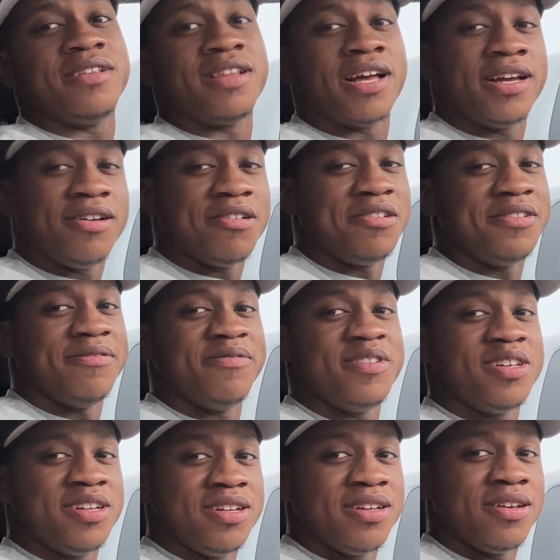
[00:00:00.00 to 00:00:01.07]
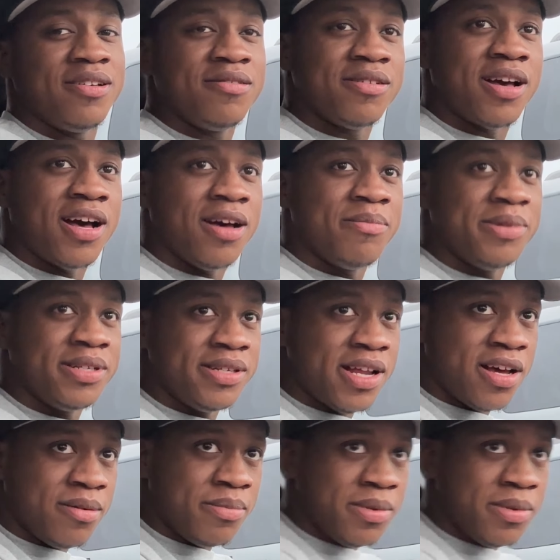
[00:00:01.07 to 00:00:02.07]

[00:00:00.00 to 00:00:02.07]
like on the video, comment down